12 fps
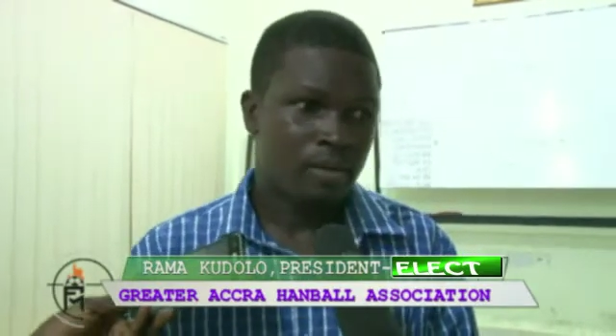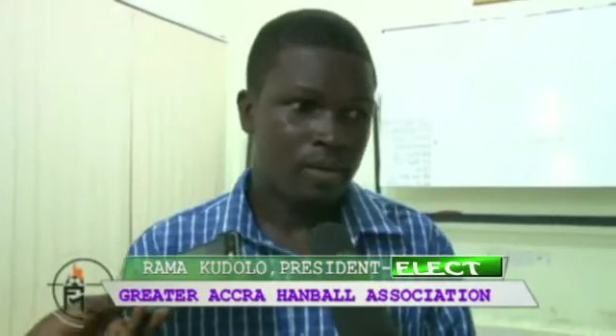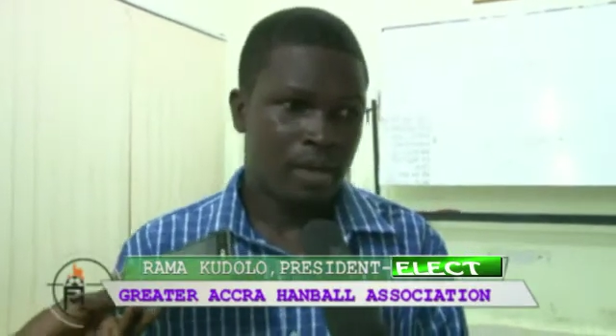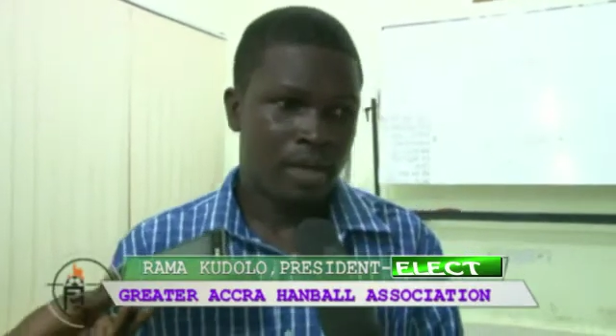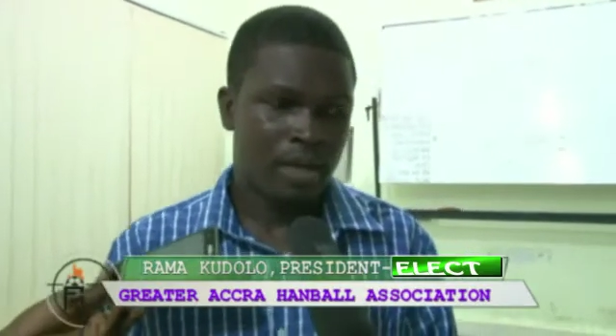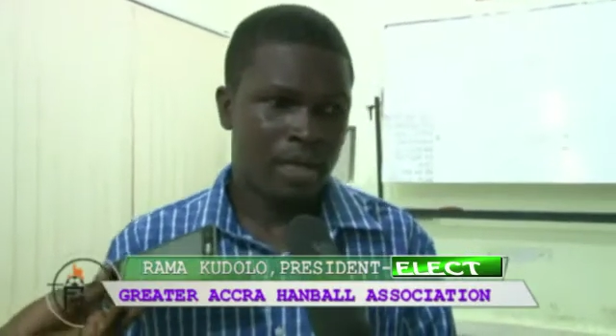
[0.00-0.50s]

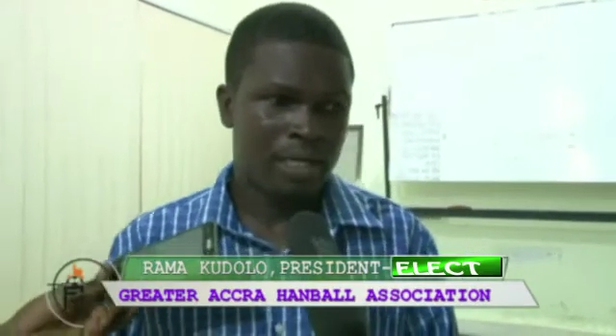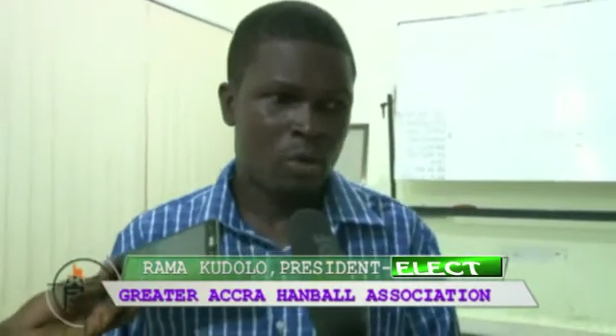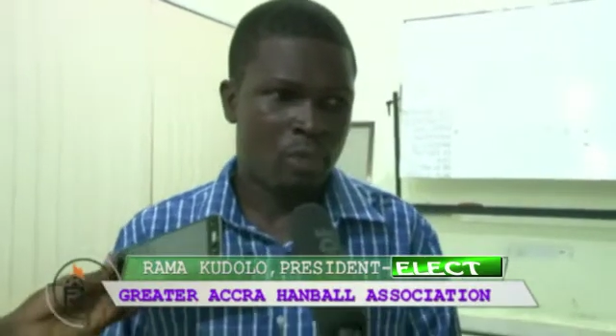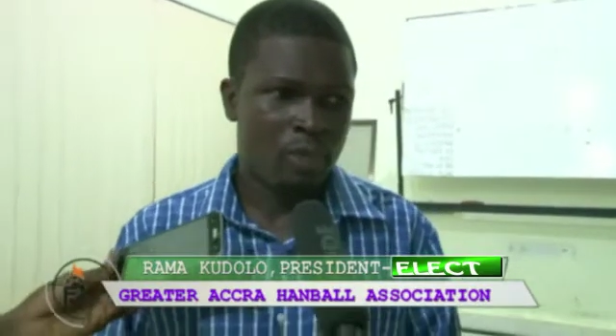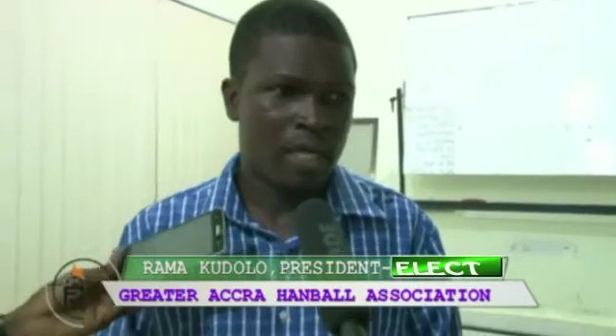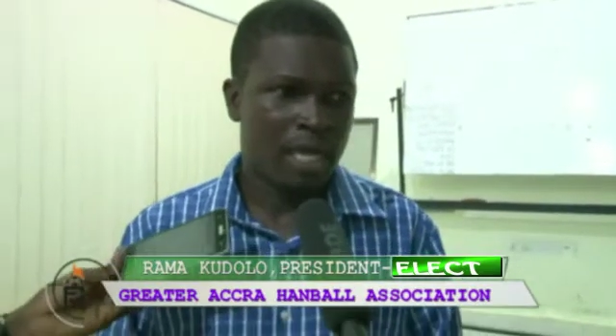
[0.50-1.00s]
They
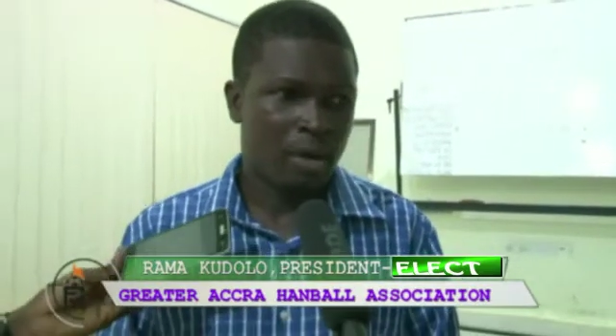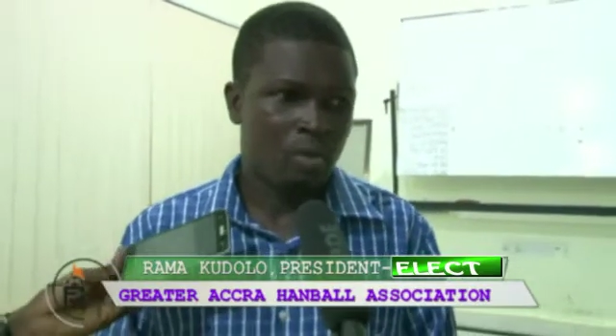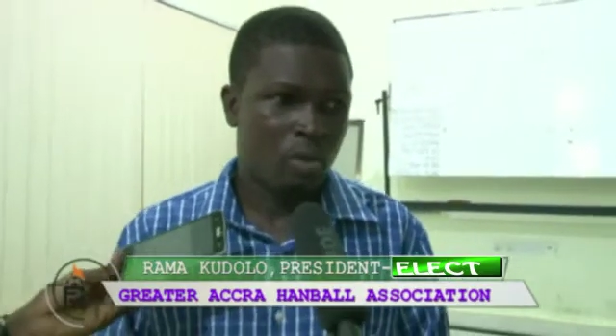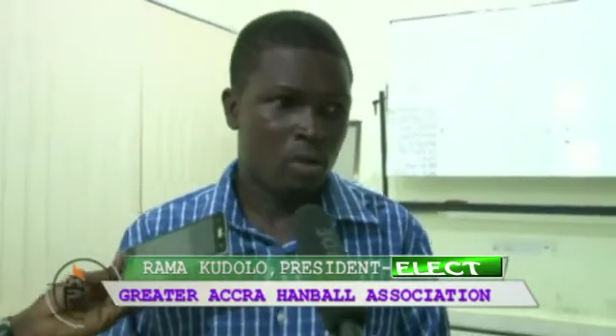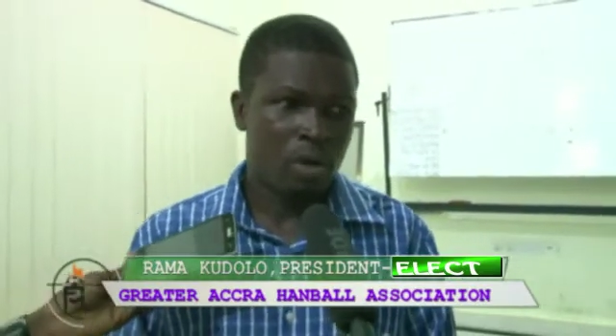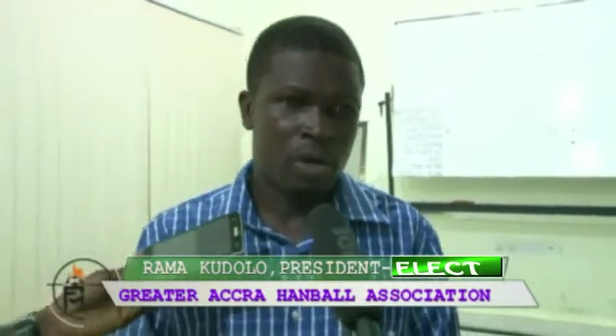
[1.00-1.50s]
were playing
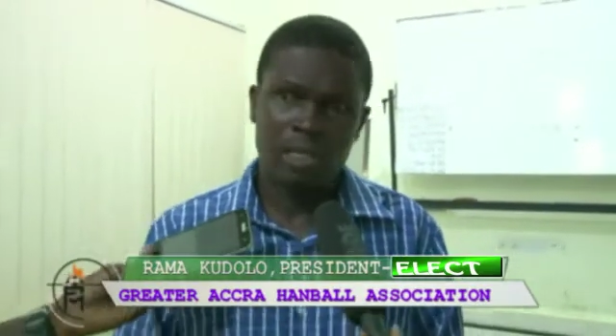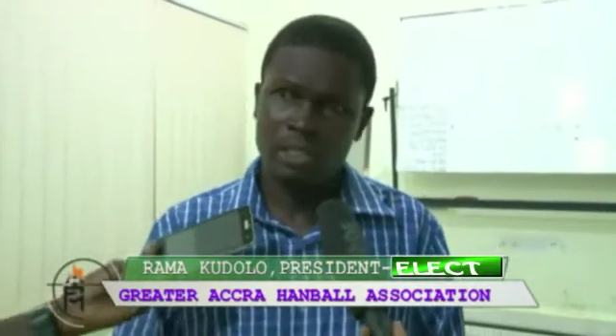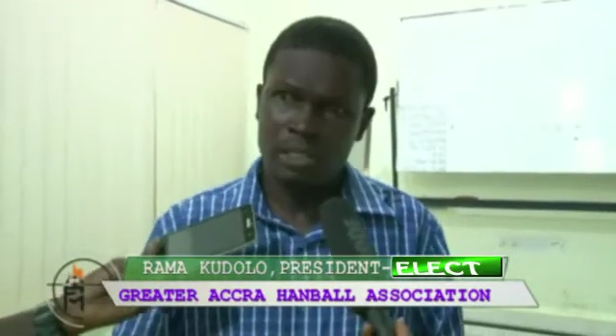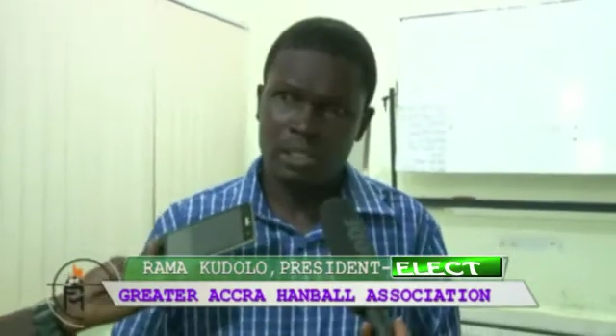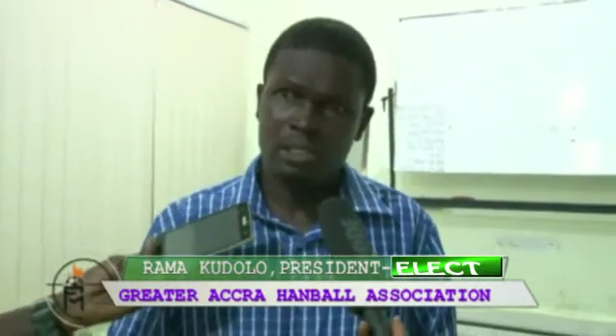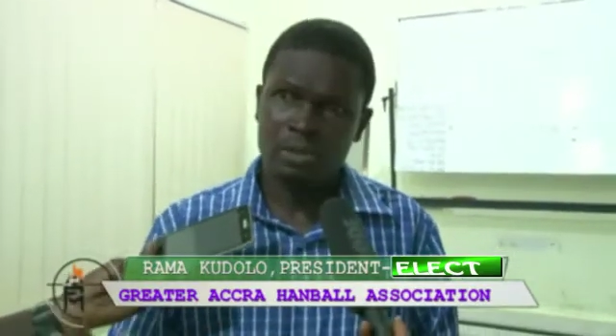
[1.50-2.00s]
handball,
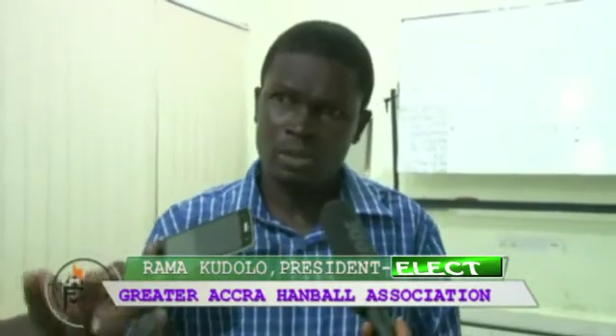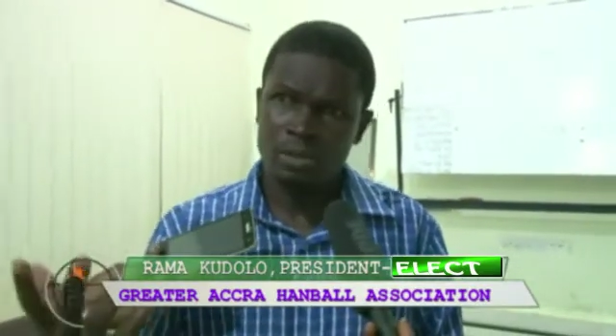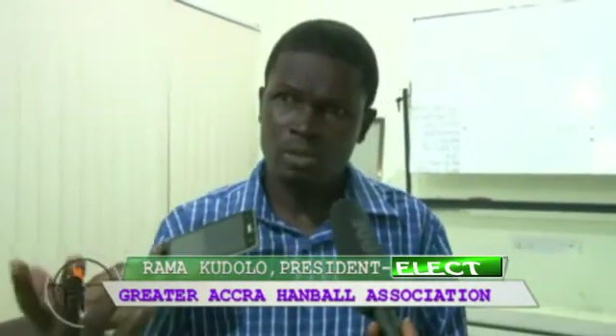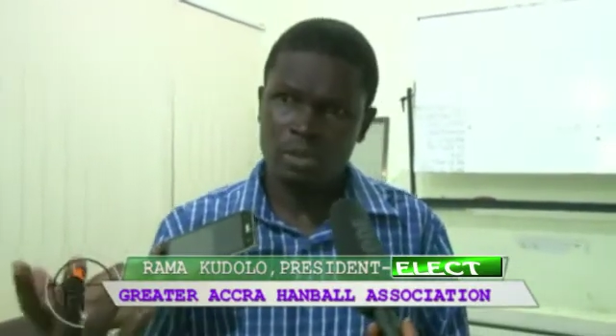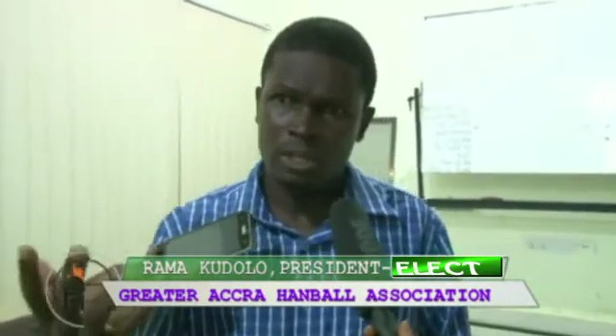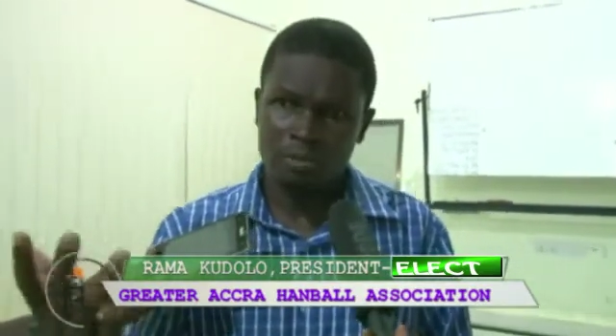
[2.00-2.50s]
and
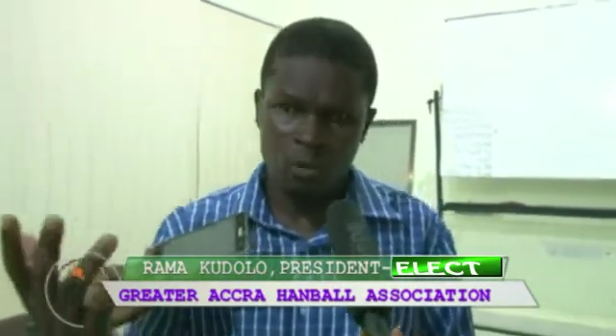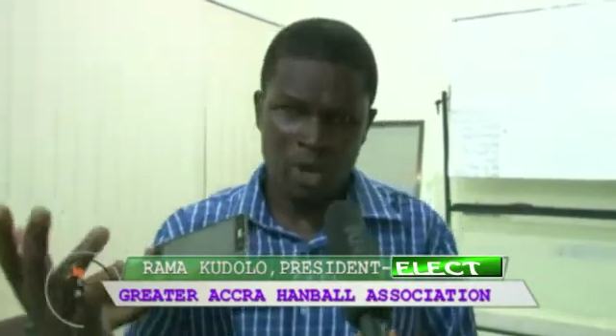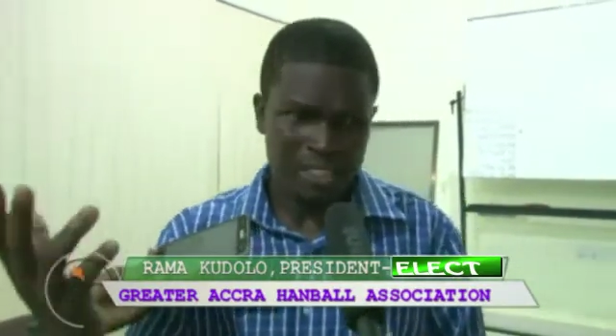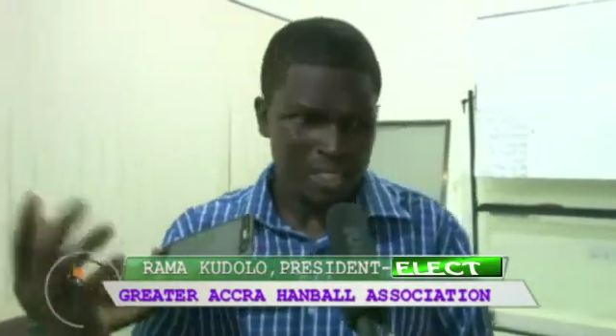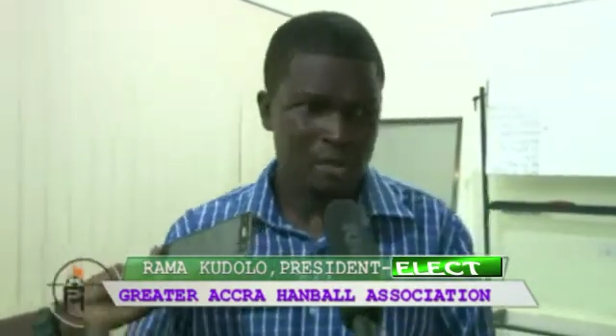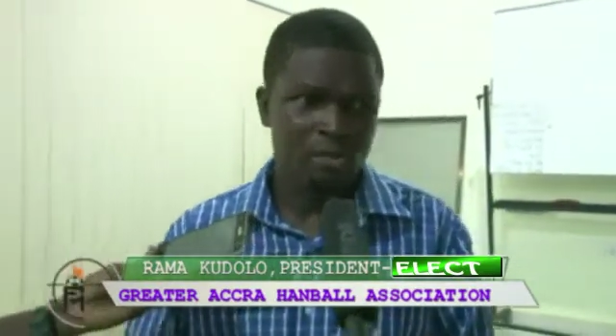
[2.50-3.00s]
some
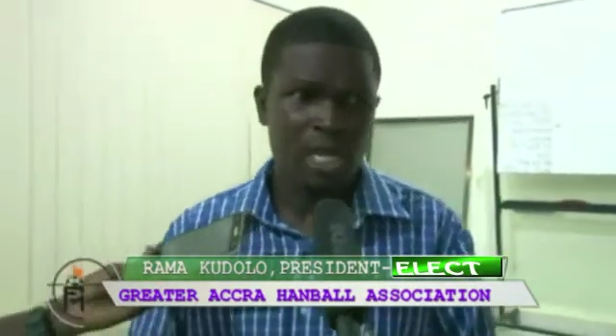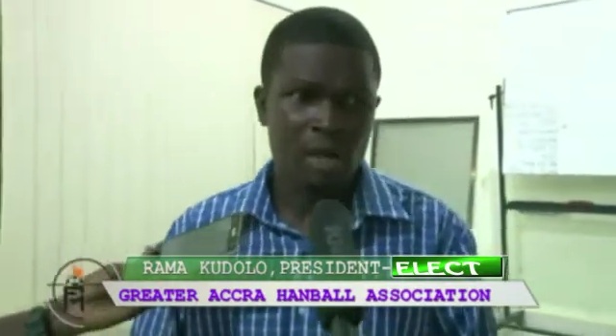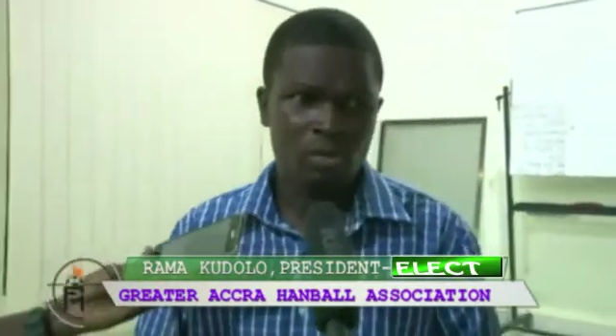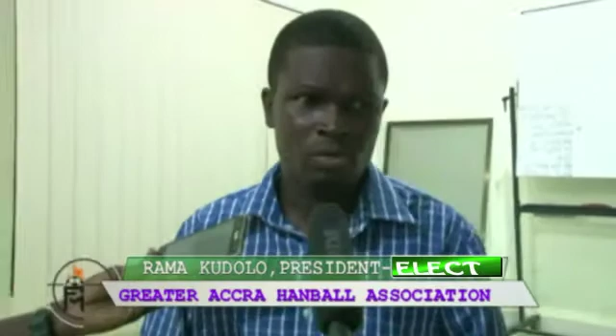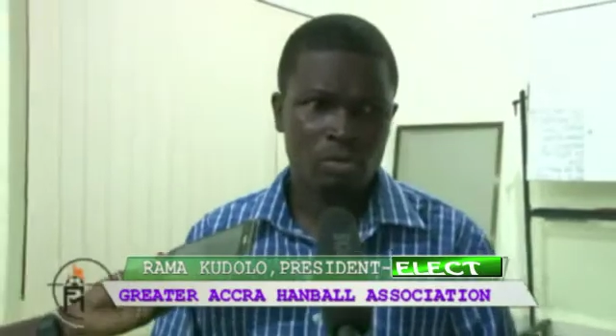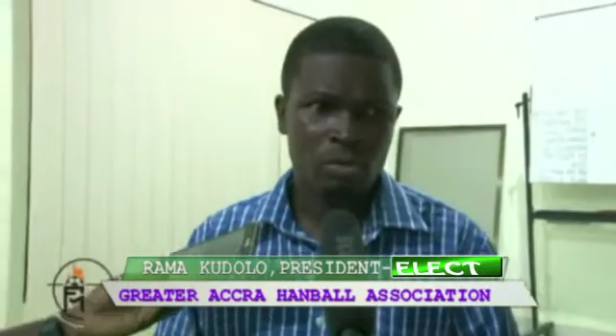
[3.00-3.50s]
white came
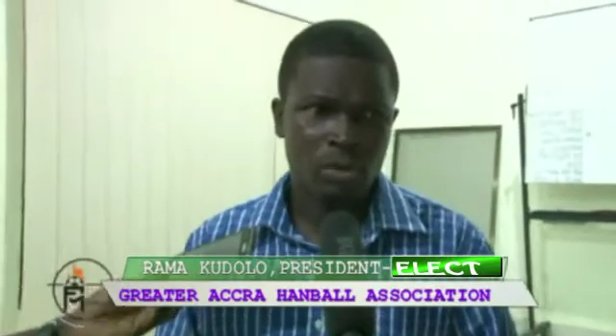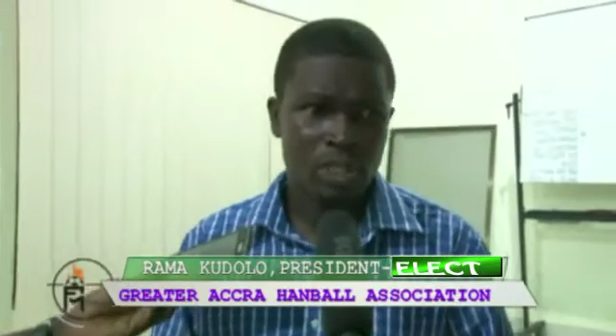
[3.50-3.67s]
down.